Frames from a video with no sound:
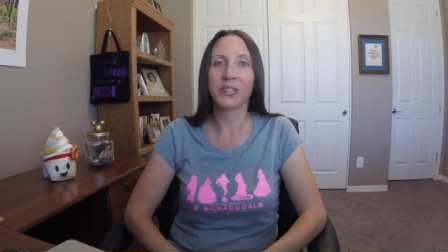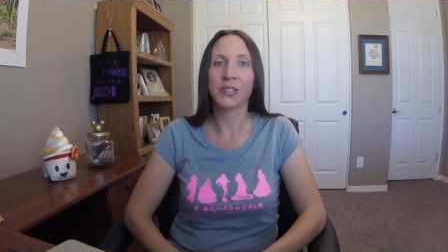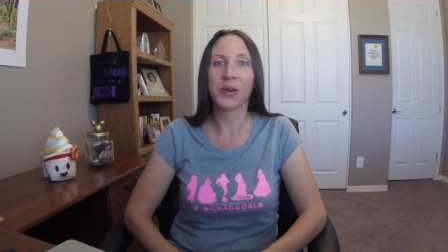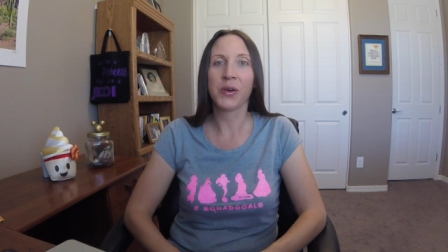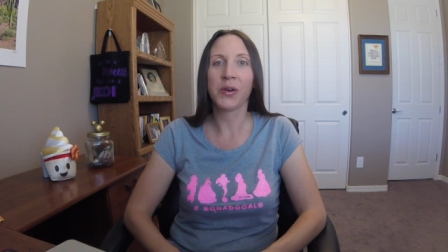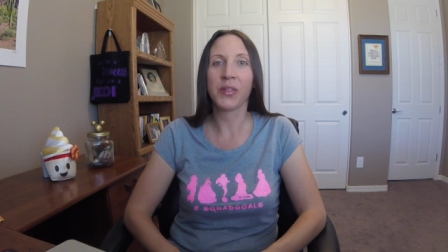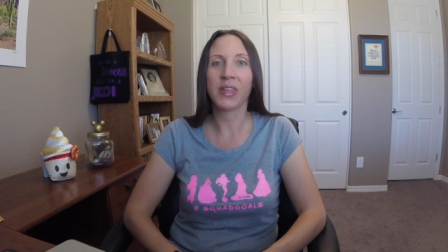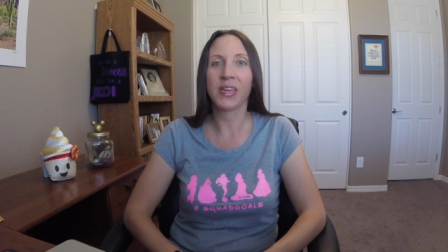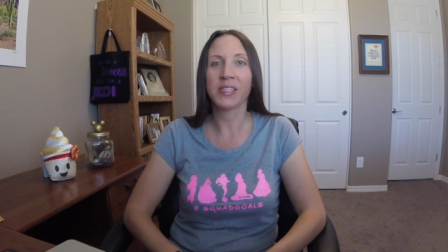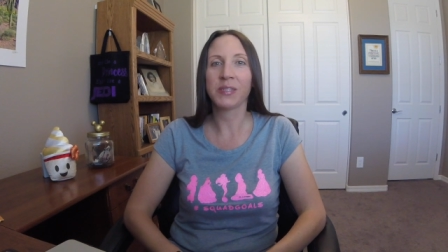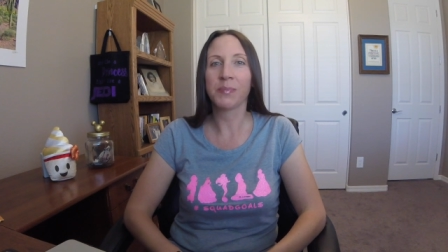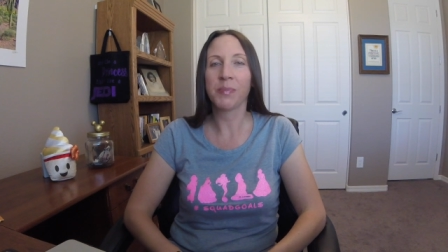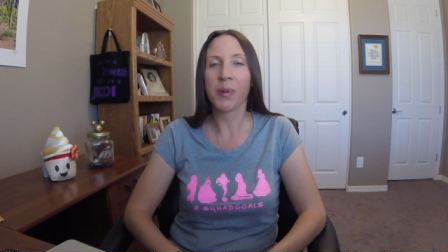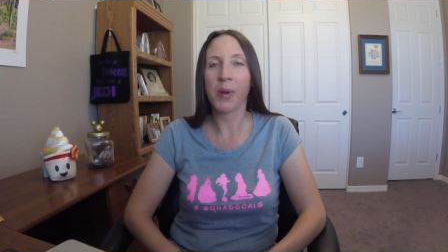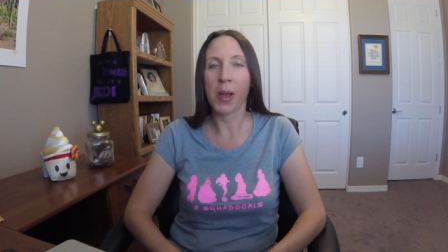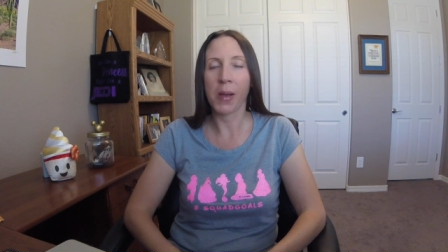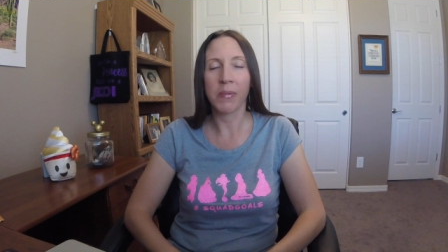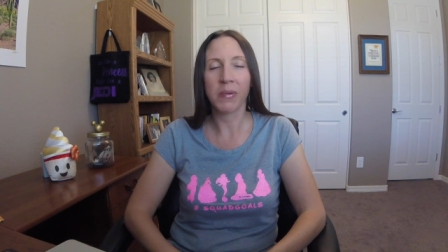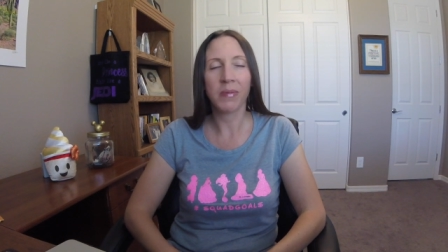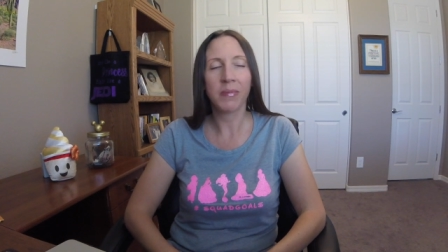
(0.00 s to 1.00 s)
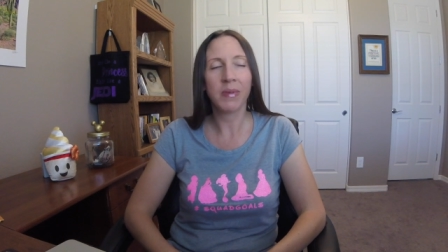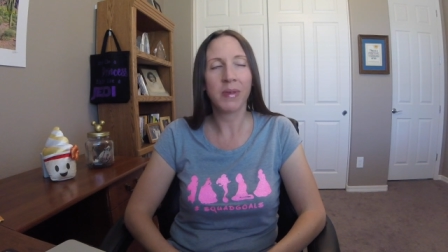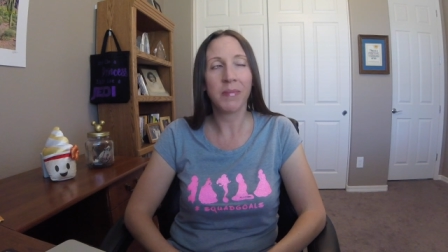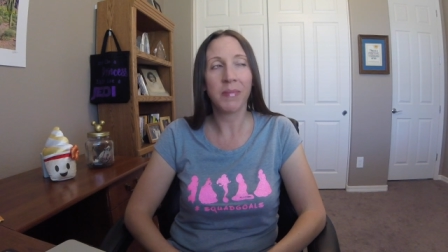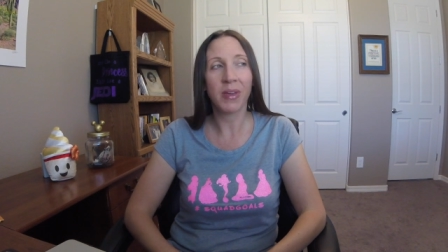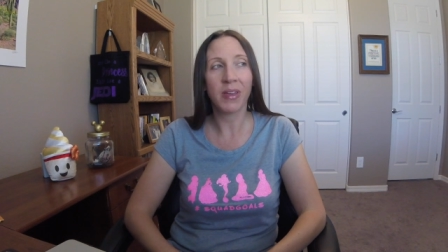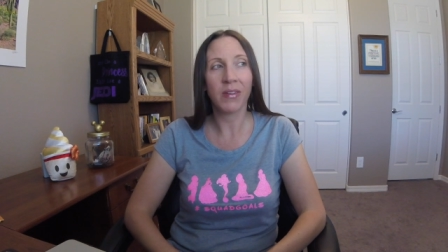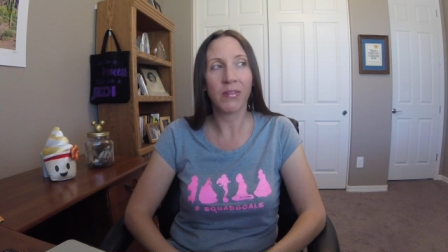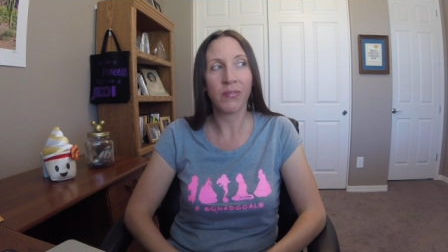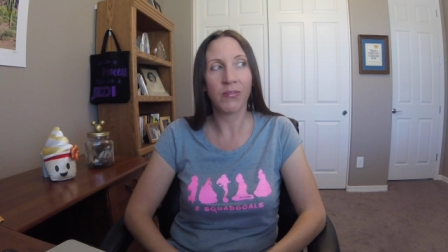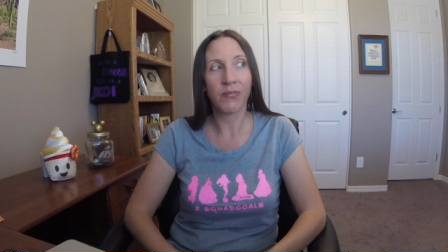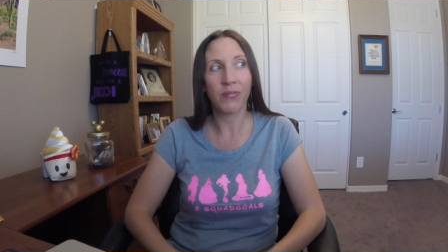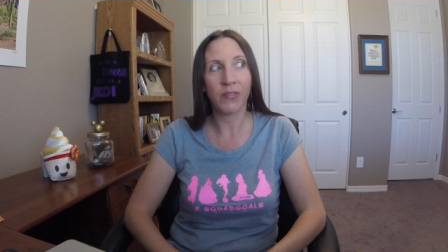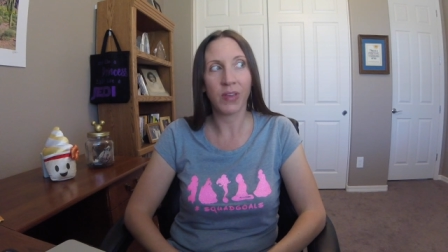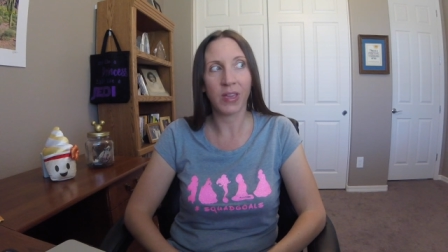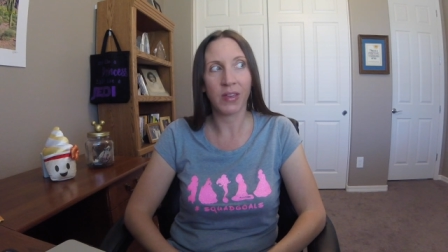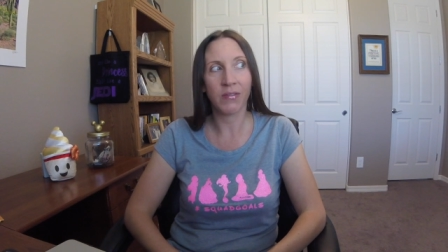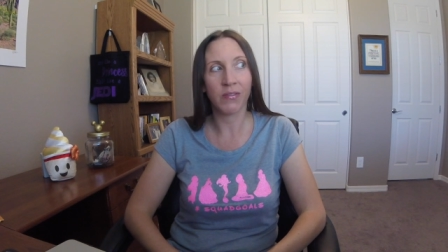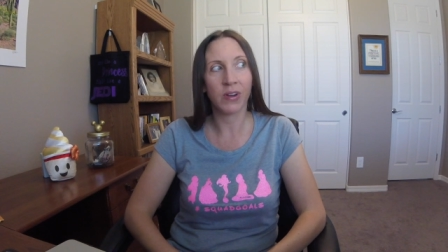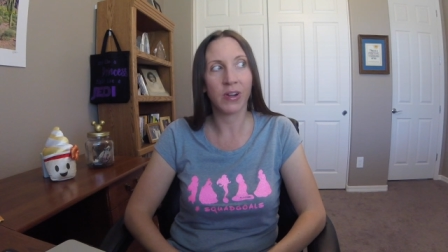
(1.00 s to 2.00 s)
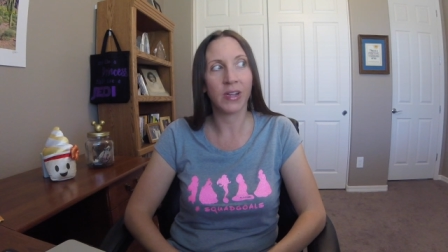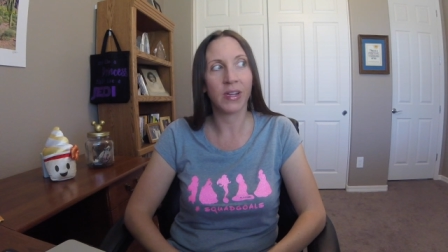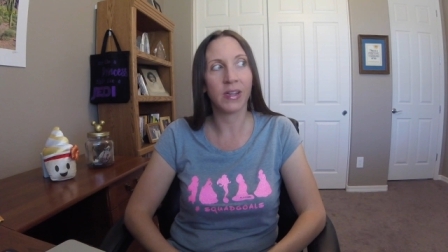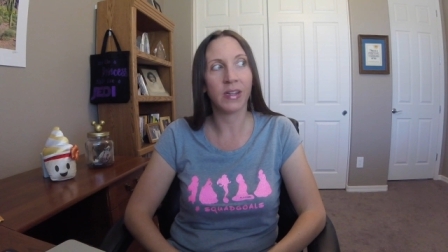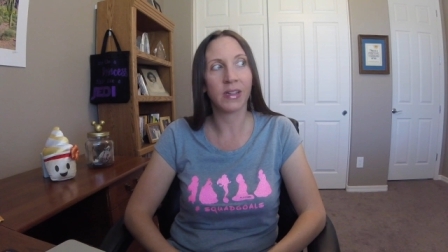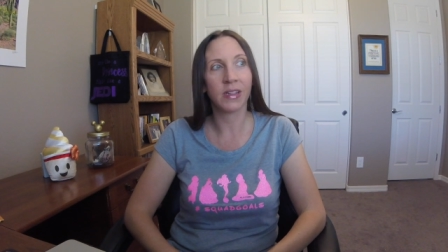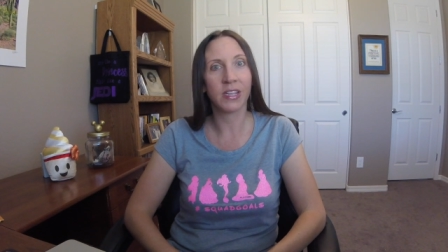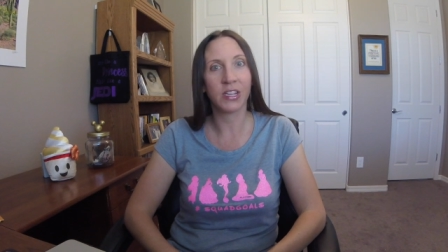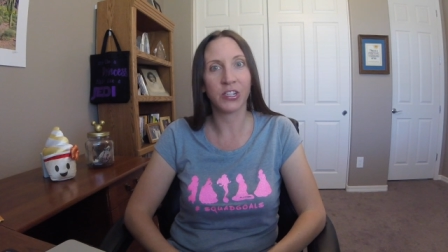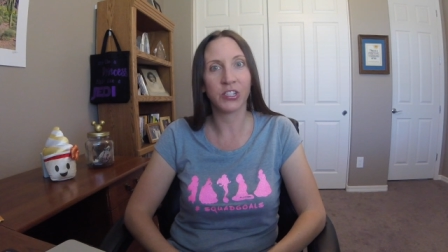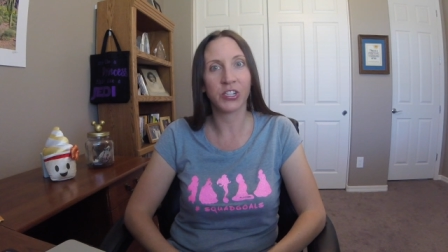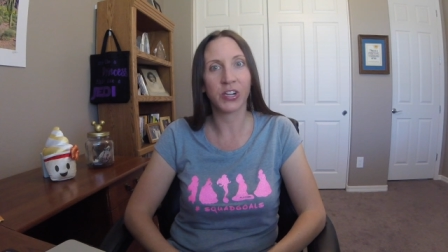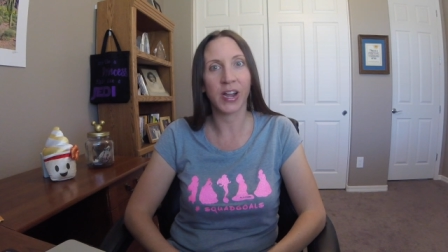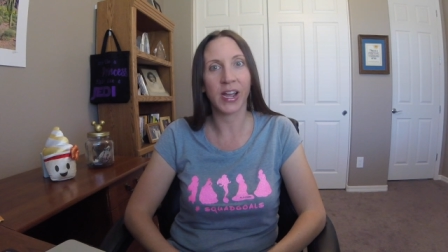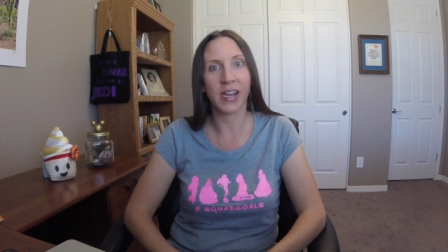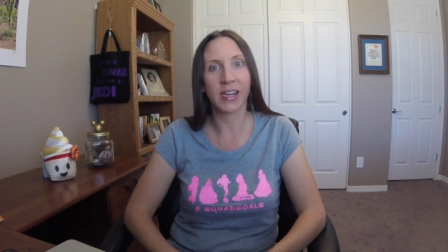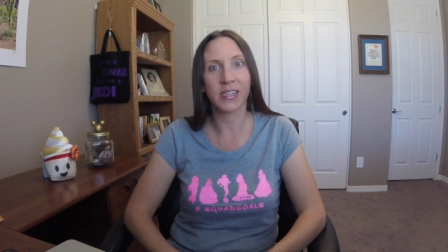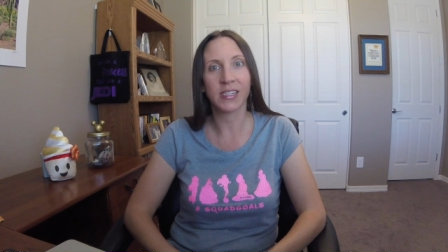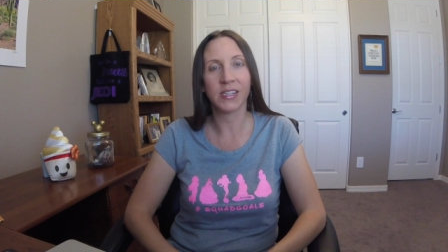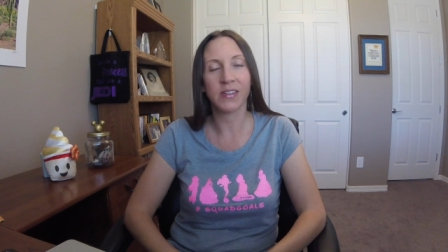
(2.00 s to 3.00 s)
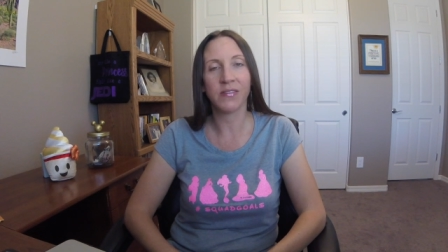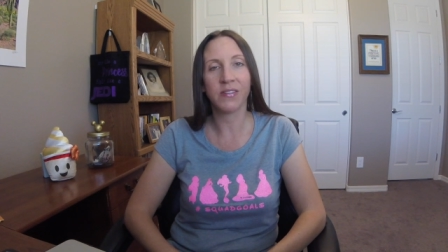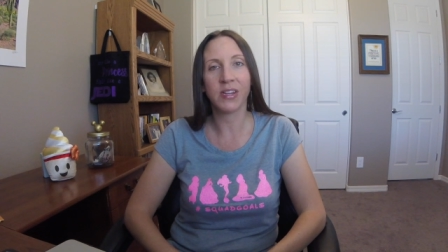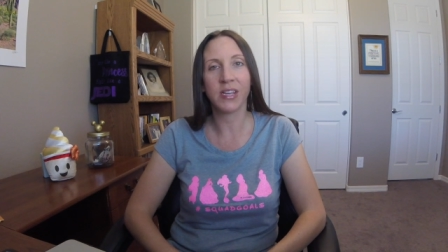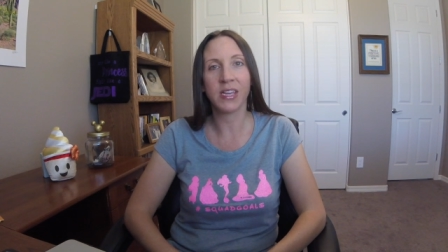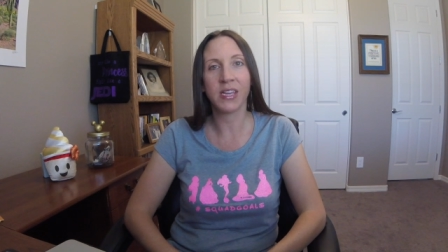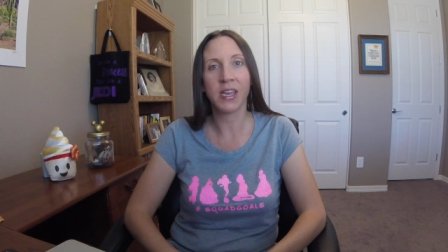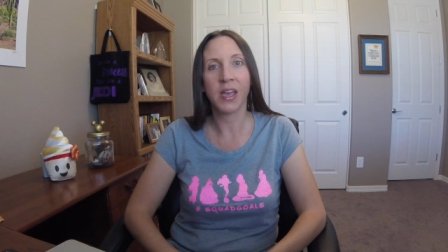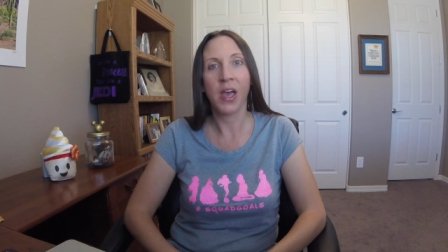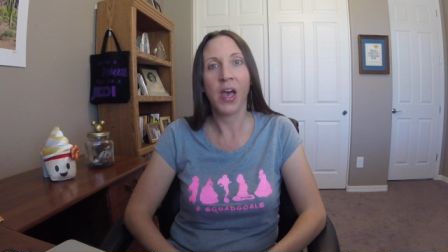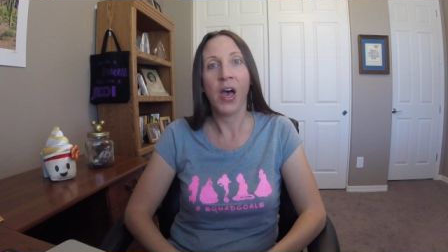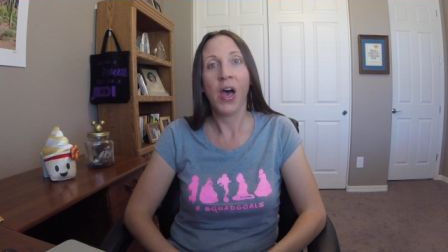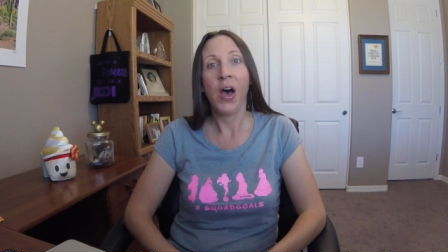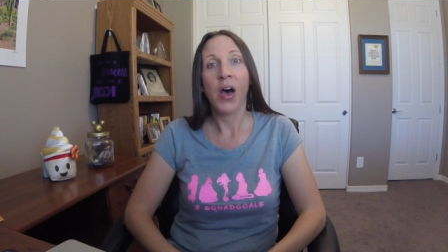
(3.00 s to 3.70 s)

So that's probably my favorite leisure activity.